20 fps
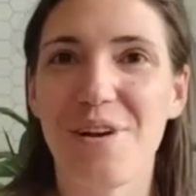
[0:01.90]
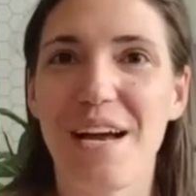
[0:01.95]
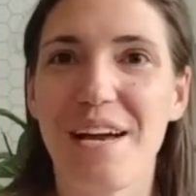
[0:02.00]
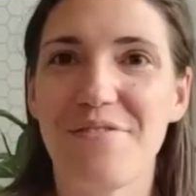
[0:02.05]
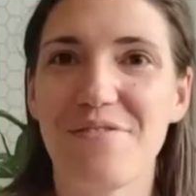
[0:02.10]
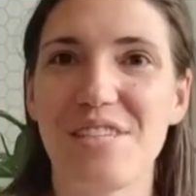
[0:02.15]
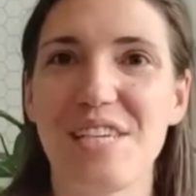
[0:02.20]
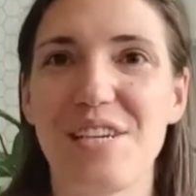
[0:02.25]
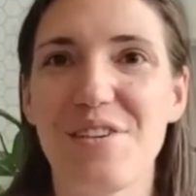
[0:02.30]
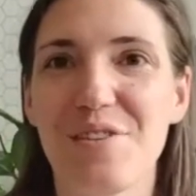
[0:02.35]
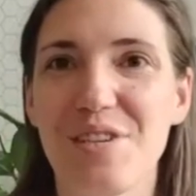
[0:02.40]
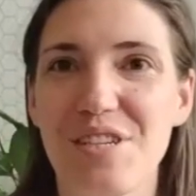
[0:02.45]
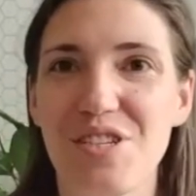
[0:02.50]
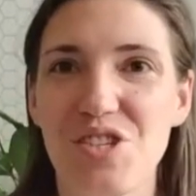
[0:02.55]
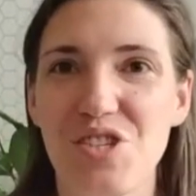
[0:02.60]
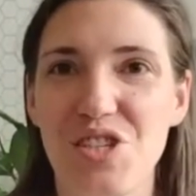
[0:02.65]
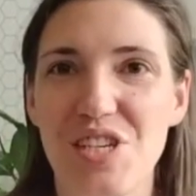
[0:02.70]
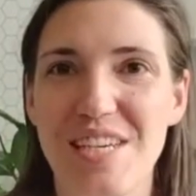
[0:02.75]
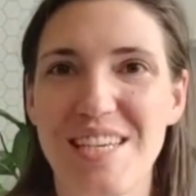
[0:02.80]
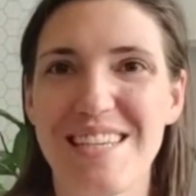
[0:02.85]
crafty
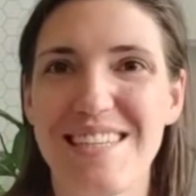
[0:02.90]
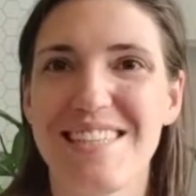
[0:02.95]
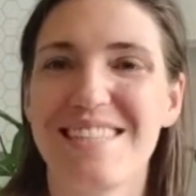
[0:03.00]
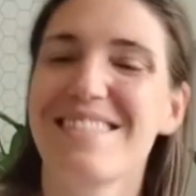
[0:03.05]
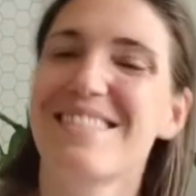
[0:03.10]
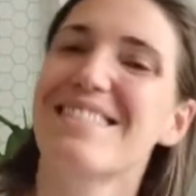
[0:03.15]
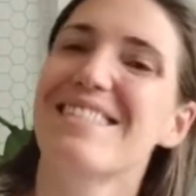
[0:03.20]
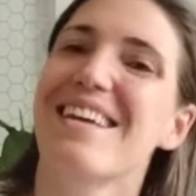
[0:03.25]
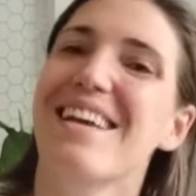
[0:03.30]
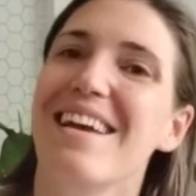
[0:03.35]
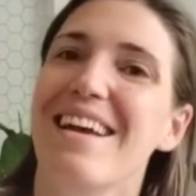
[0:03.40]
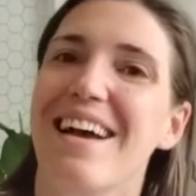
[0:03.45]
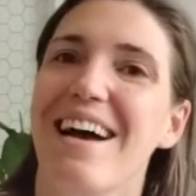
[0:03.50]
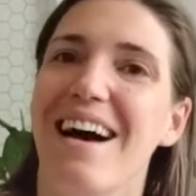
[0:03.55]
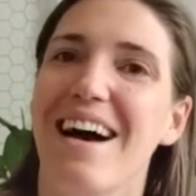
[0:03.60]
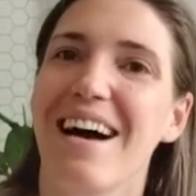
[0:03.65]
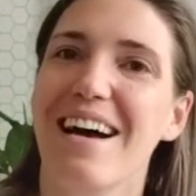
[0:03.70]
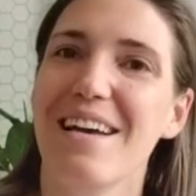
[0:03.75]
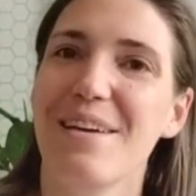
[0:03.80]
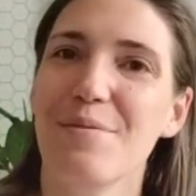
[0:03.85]
Christians.
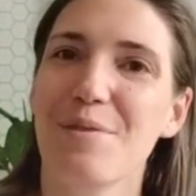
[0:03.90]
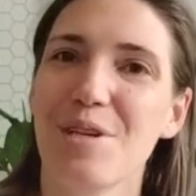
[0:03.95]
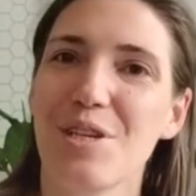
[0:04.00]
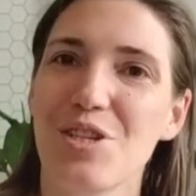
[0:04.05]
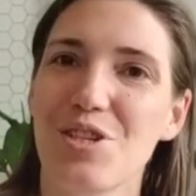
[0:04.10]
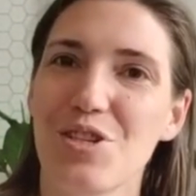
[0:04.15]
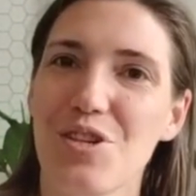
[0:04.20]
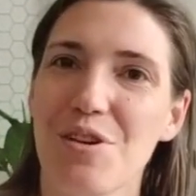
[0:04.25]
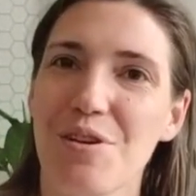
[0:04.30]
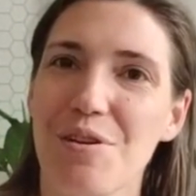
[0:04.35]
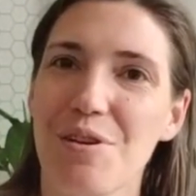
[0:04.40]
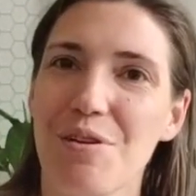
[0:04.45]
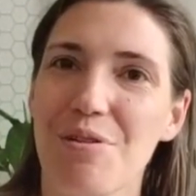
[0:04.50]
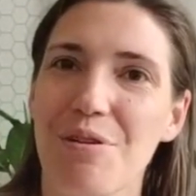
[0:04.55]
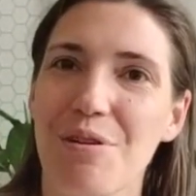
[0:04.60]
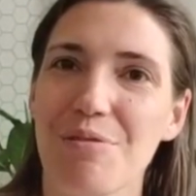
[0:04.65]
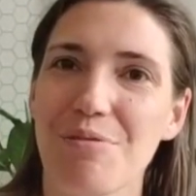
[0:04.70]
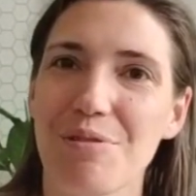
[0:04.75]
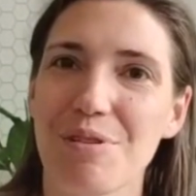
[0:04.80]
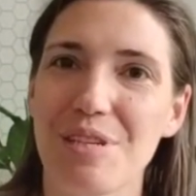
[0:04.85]
I'm going to show you
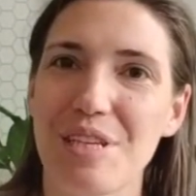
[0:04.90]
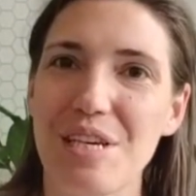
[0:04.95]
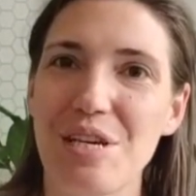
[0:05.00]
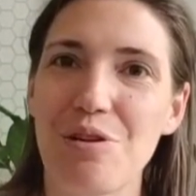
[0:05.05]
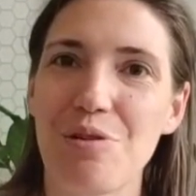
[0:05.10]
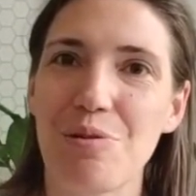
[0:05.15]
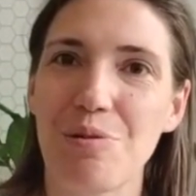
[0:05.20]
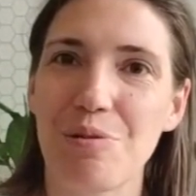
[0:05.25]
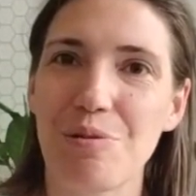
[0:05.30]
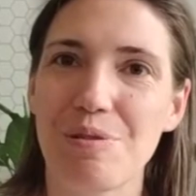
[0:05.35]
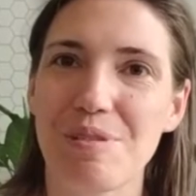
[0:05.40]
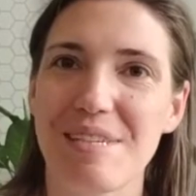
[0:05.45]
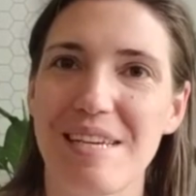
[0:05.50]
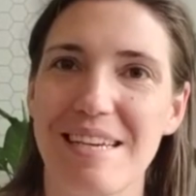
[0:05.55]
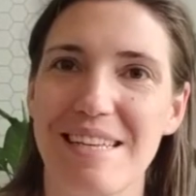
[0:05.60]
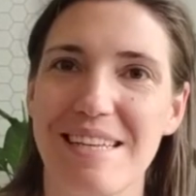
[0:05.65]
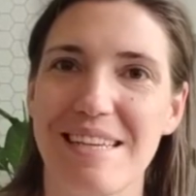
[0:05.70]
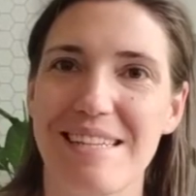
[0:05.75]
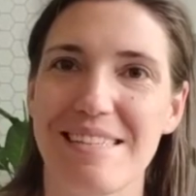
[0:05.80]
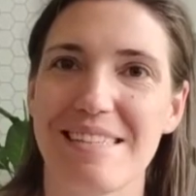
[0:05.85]
a really cool
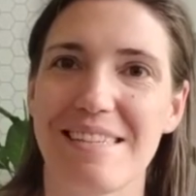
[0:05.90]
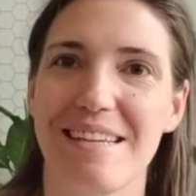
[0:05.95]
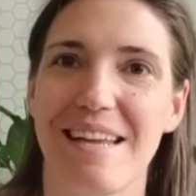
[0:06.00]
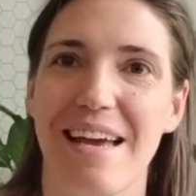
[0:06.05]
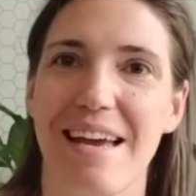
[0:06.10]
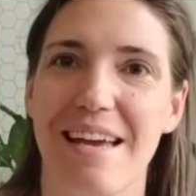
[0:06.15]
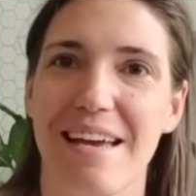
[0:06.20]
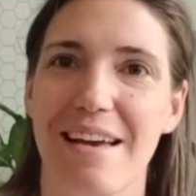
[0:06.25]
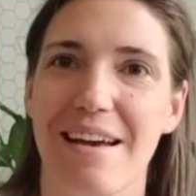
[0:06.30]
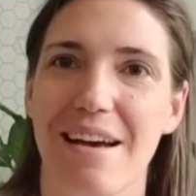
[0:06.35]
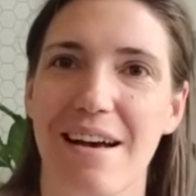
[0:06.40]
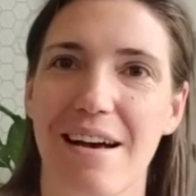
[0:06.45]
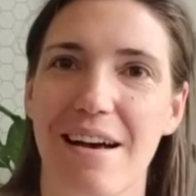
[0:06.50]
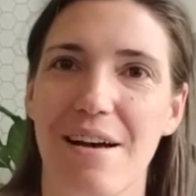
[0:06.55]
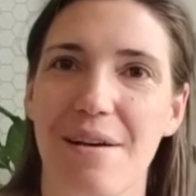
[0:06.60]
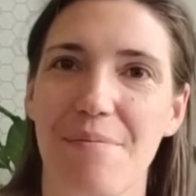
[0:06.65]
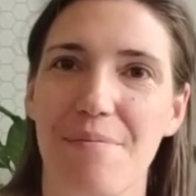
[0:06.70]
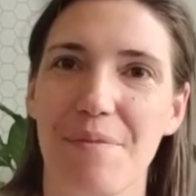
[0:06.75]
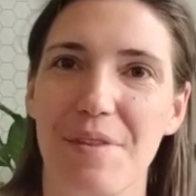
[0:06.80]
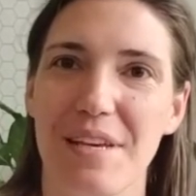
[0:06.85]
technique today
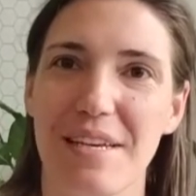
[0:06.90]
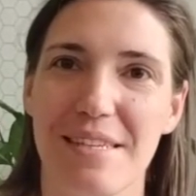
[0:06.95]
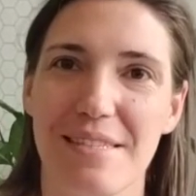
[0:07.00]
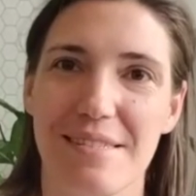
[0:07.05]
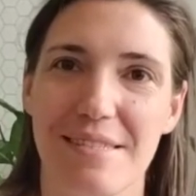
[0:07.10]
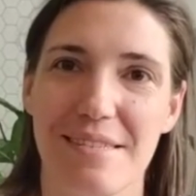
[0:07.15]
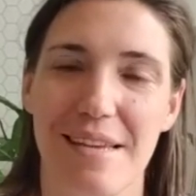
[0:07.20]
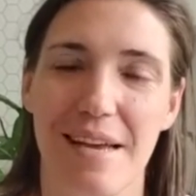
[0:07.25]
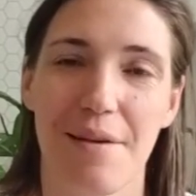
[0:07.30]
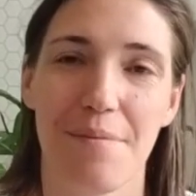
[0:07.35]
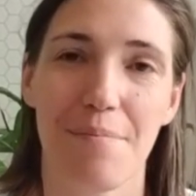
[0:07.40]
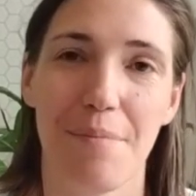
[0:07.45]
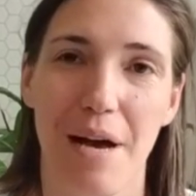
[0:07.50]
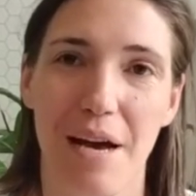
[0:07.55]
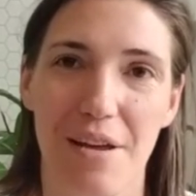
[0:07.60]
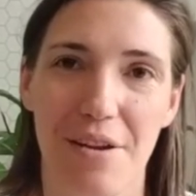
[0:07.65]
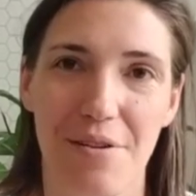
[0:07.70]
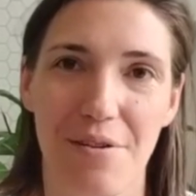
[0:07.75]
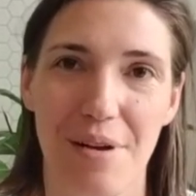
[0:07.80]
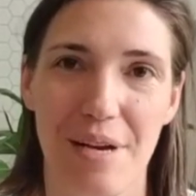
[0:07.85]
that's a
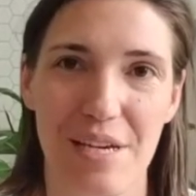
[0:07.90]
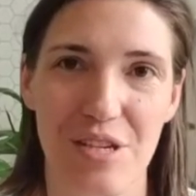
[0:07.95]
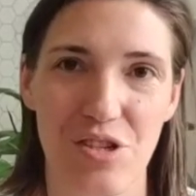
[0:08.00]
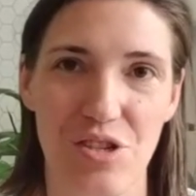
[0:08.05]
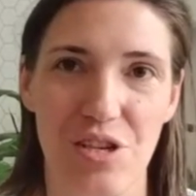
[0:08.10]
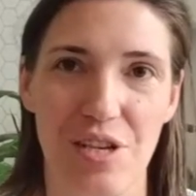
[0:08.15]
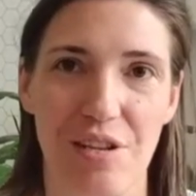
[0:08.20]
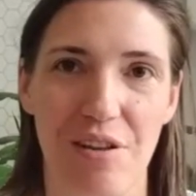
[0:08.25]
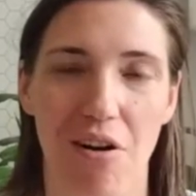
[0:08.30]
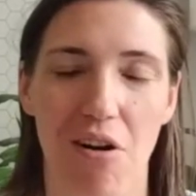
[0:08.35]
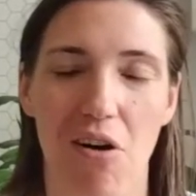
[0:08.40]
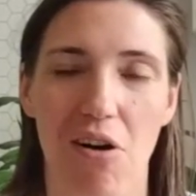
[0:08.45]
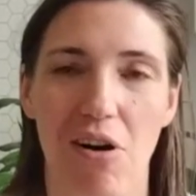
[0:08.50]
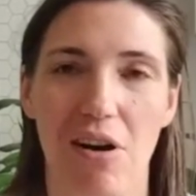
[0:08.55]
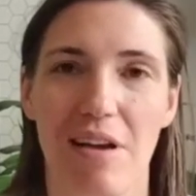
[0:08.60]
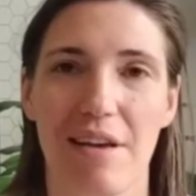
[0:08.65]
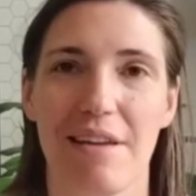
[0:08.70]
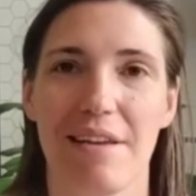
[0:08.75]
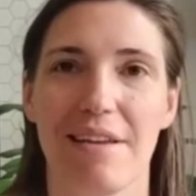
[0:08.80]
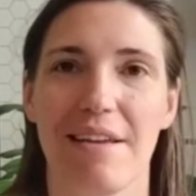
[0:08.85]
moderation
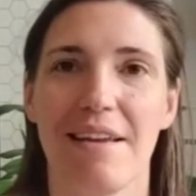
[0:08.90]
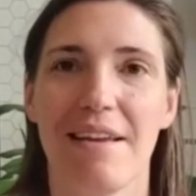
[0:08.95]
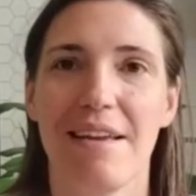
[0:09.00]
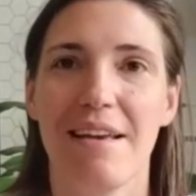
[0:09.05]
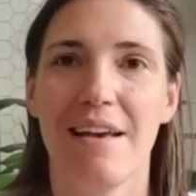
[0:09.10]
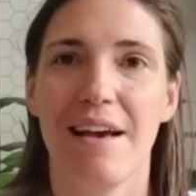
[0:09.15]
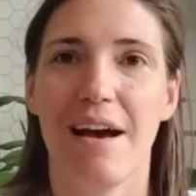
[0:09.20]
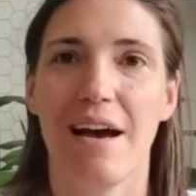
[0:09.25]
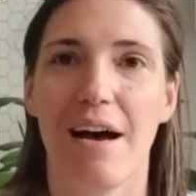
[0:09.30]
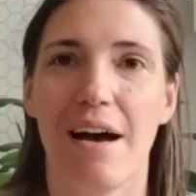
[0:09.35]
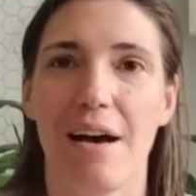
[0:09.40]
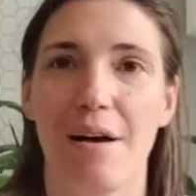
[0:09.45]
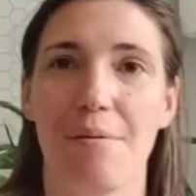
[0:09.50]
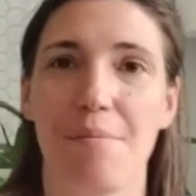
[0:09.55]
on